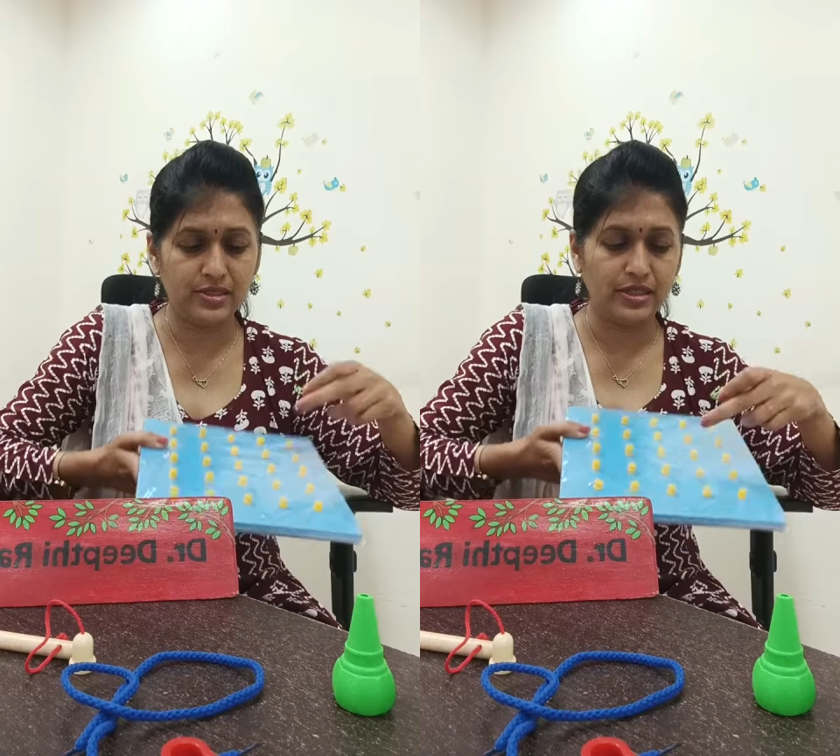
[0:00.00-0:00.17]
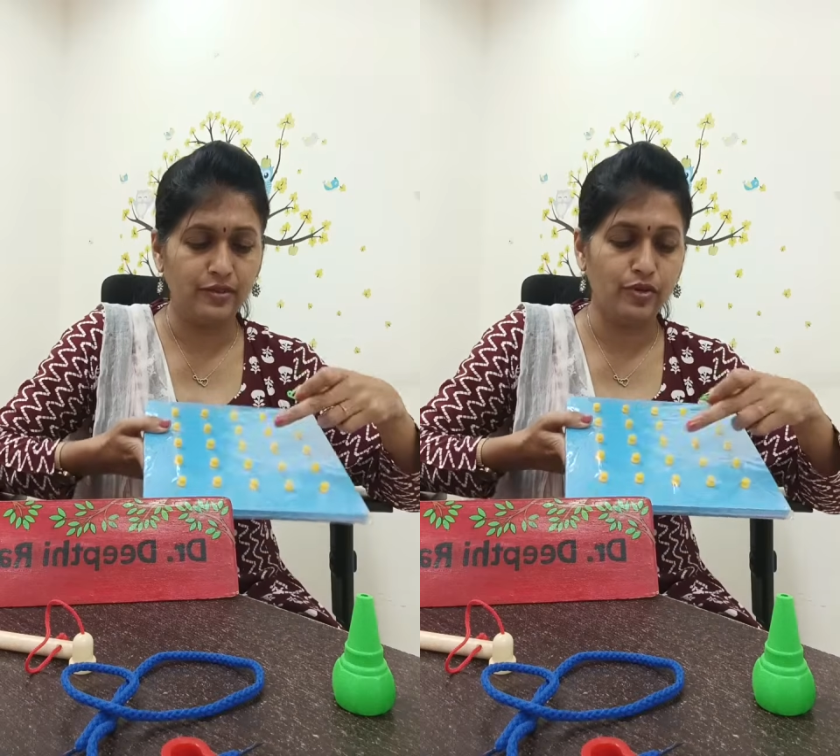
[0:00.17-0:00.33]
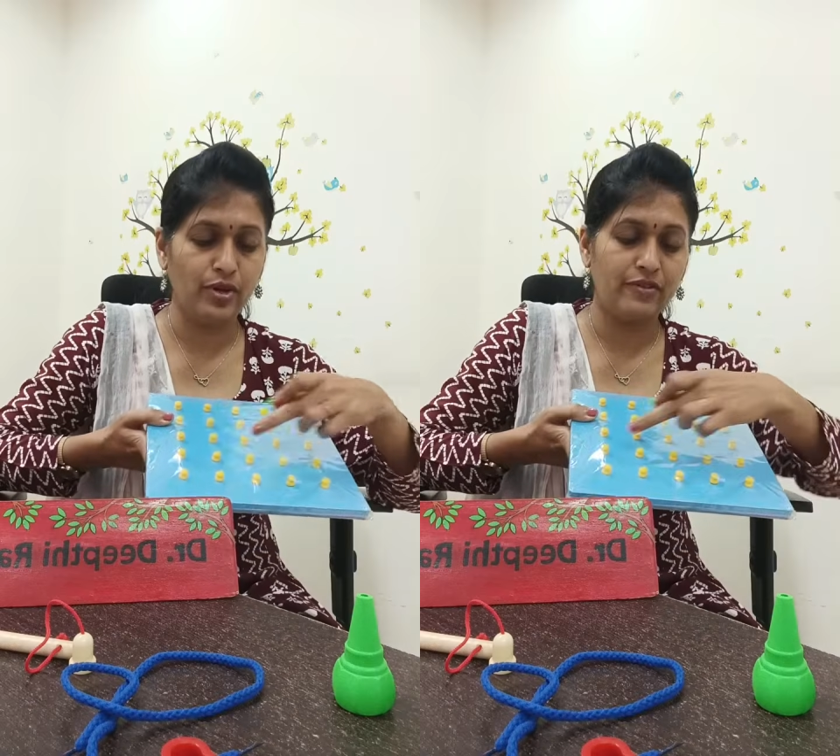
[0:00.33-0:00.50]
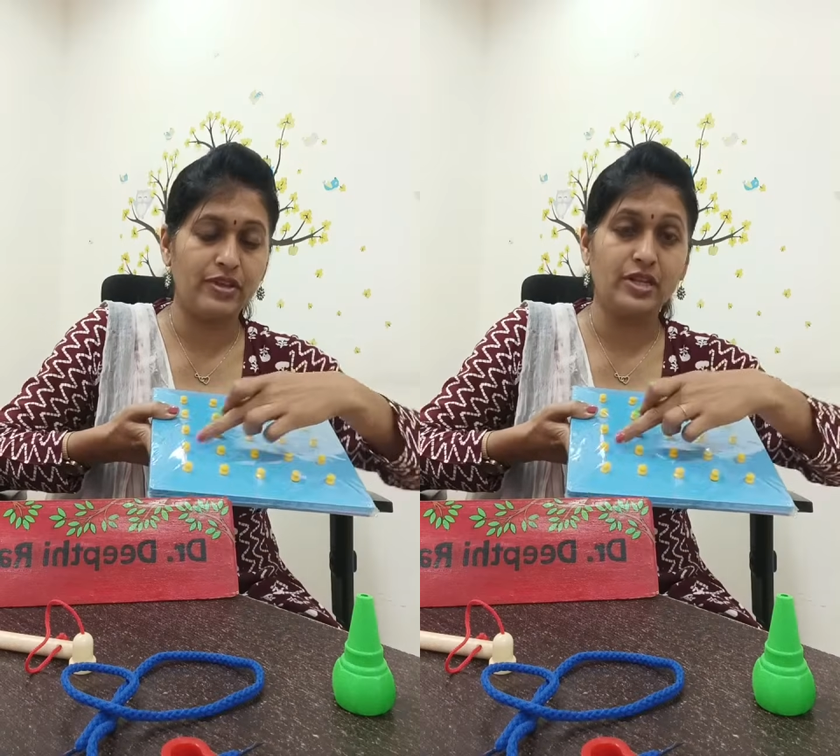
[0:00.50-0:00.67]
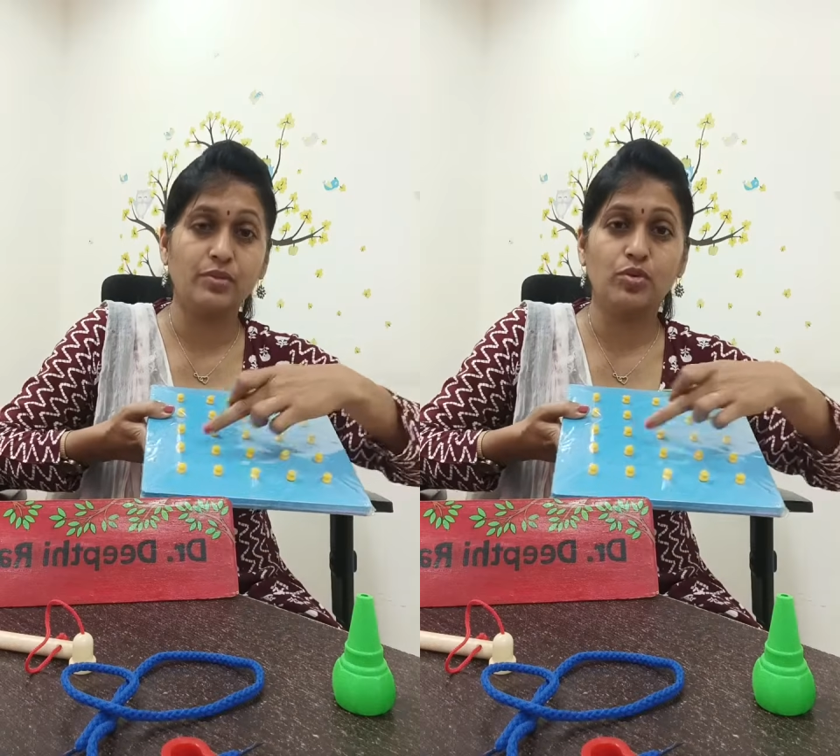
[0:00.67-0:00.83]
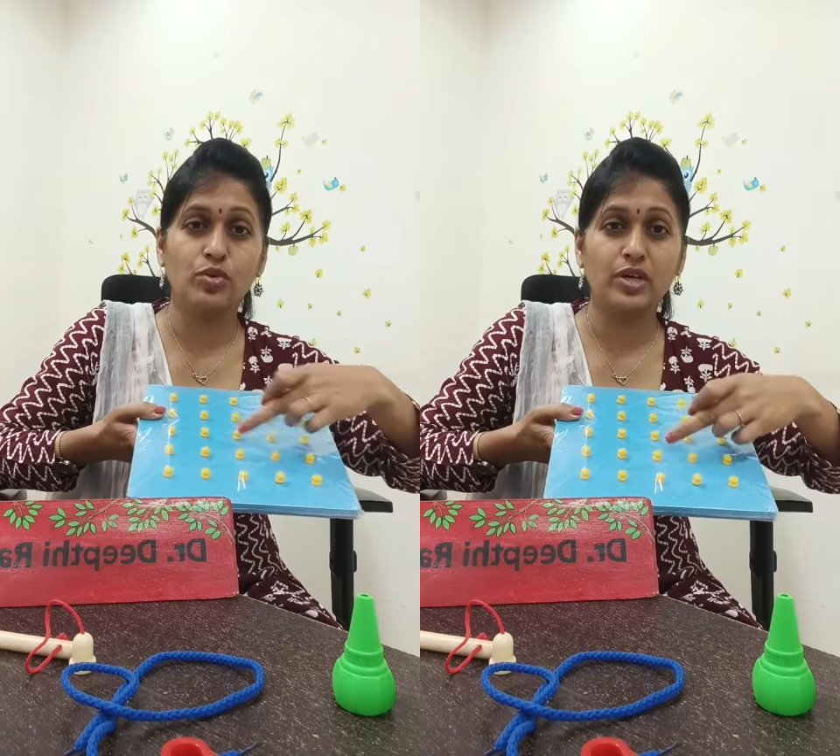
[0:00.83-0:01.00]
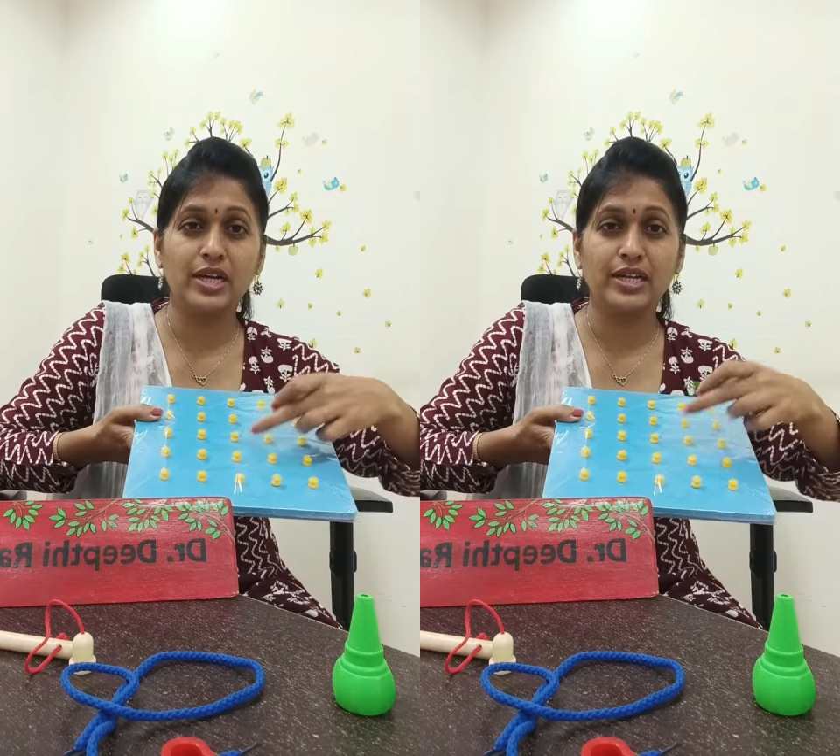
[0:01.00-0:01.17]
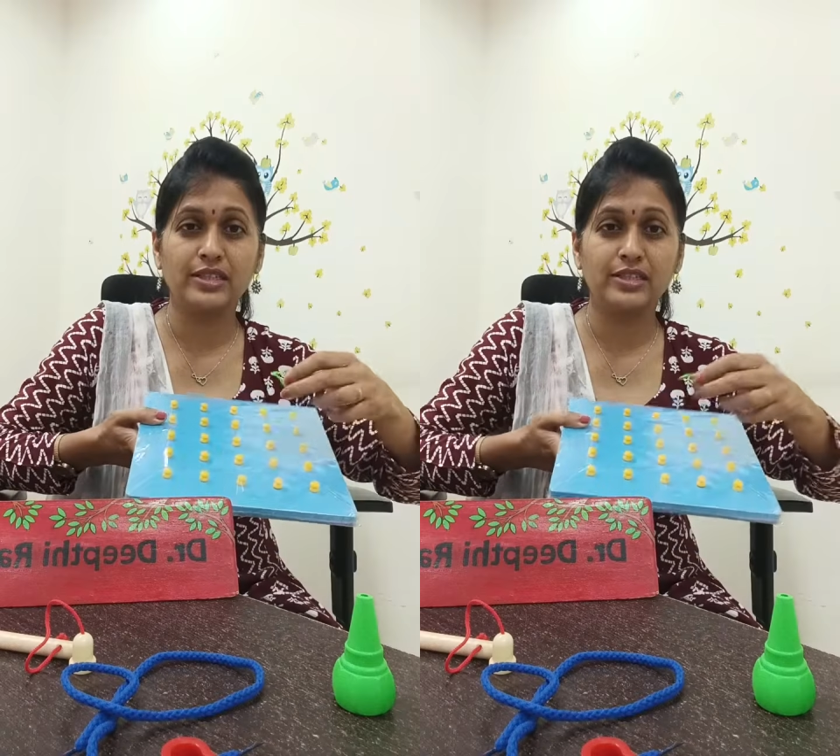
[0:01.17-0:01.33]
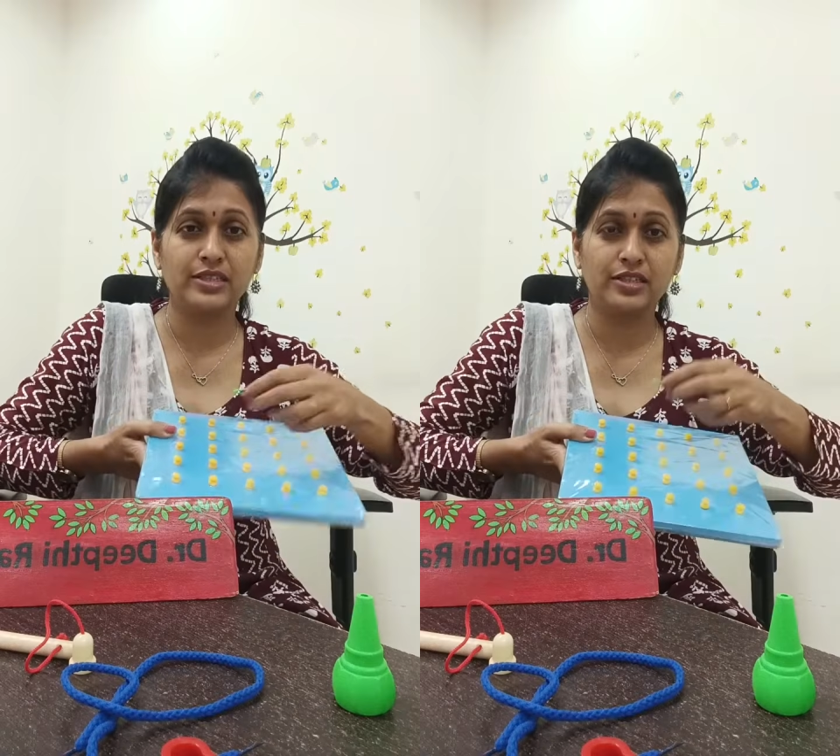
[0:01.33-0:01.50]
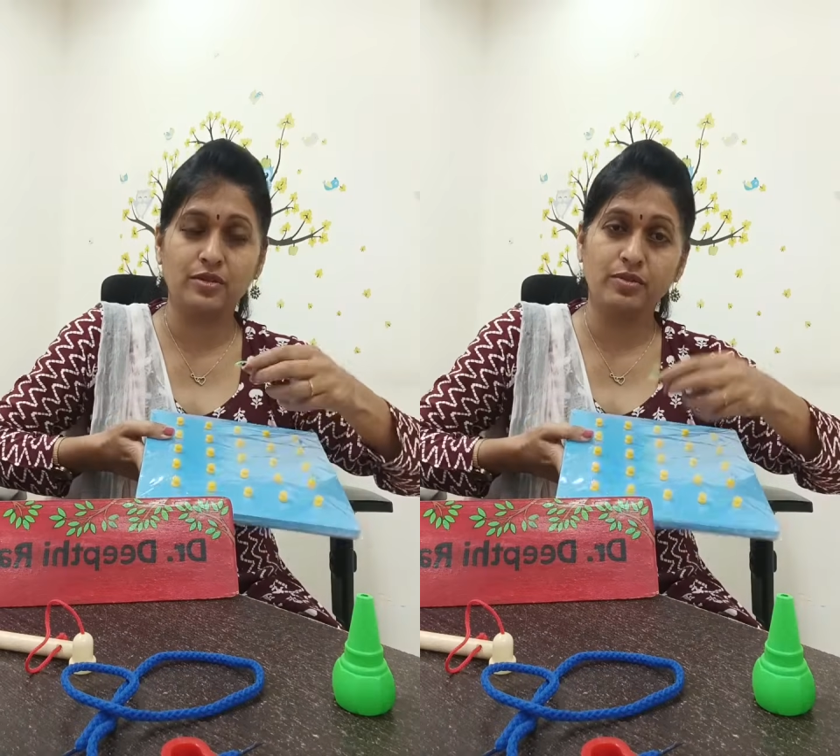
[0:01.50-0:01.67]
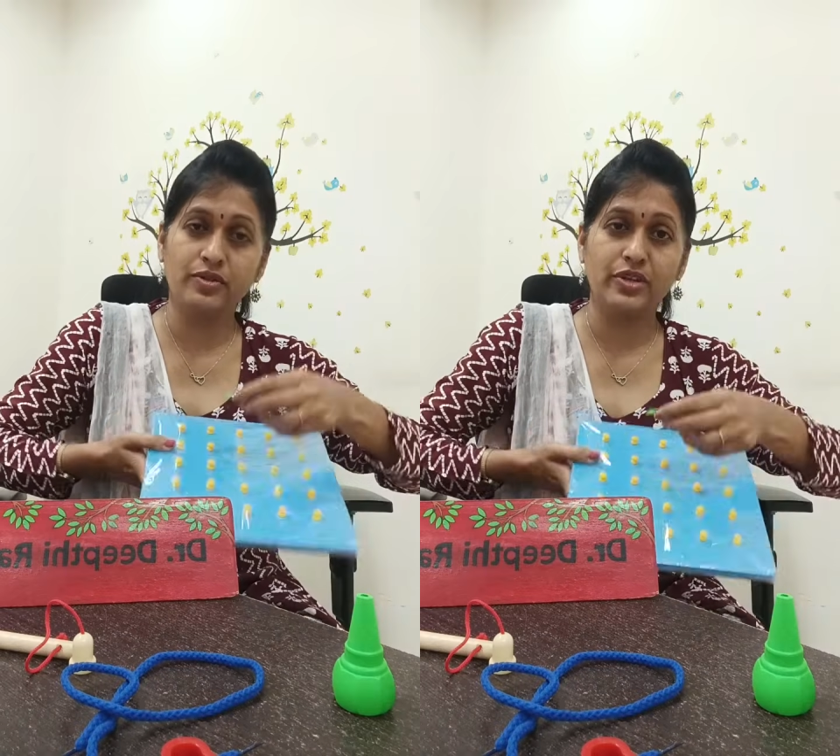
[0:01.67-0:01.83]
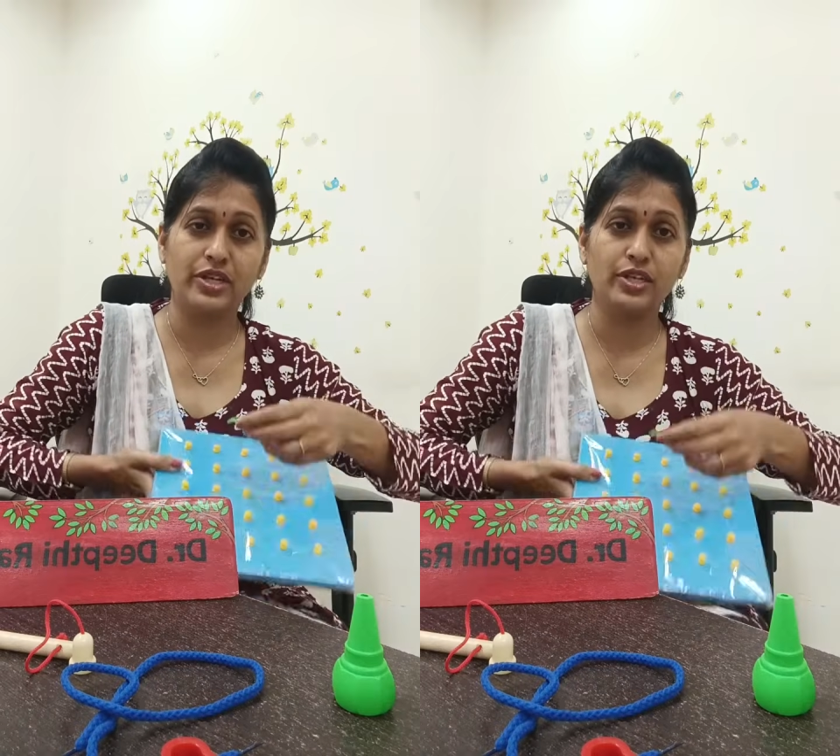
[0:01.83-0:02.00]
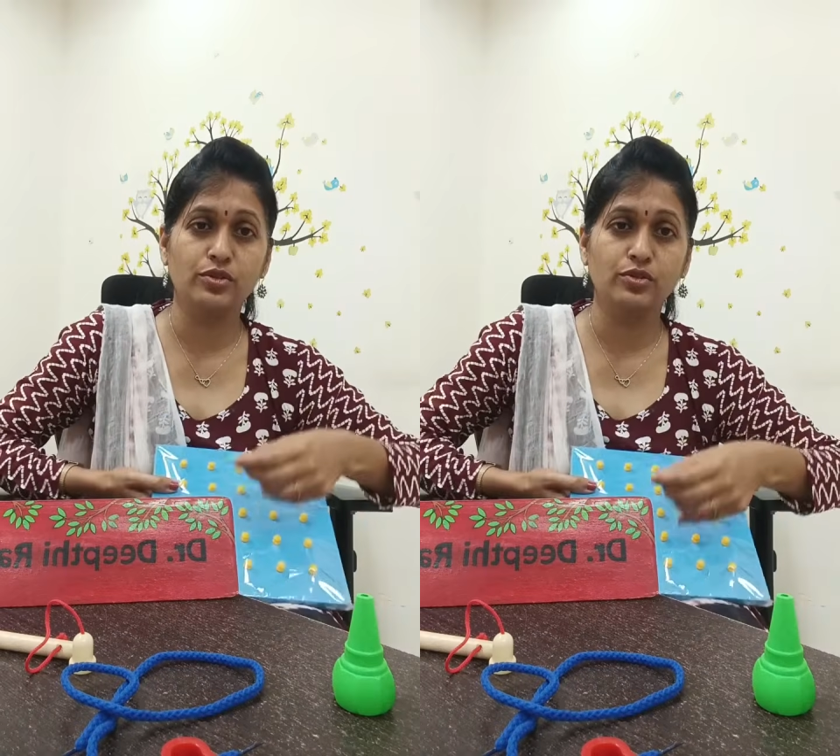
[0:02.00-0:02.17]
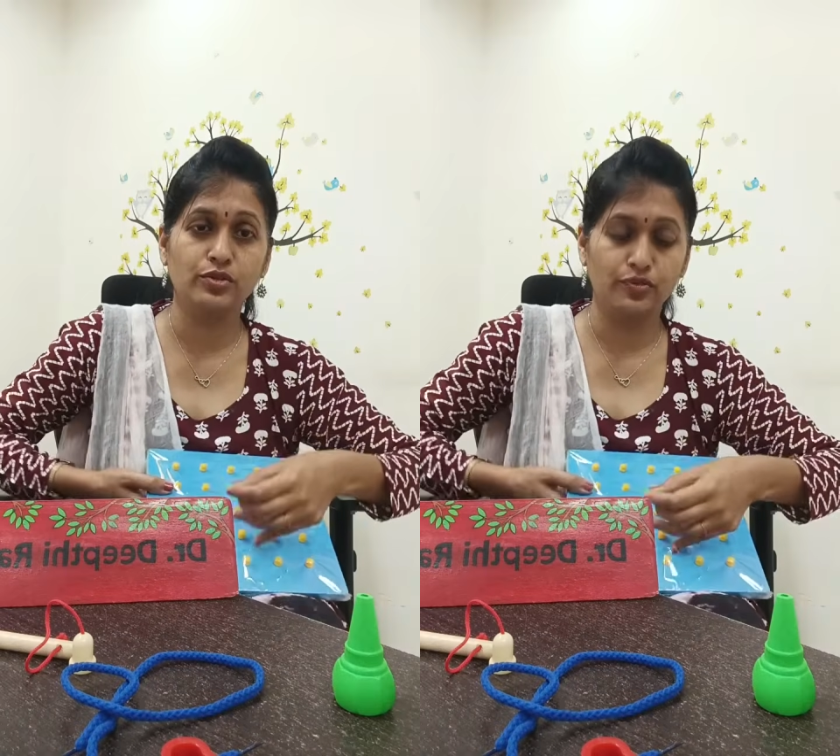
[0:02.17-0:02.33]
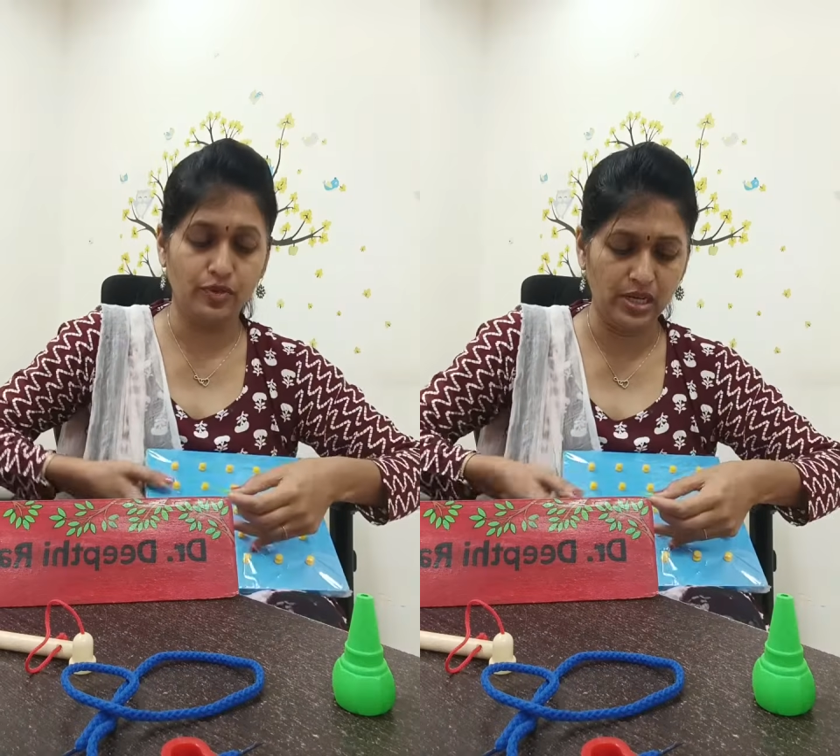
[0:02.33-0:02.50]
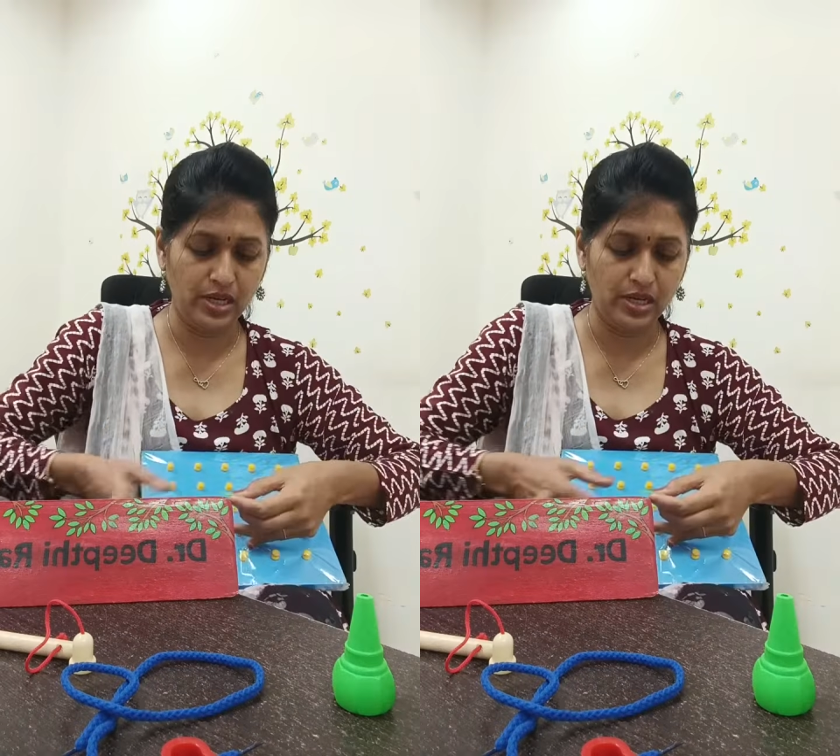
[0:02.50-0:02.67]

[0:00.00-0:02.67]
If you have any board like this, it will be very useful.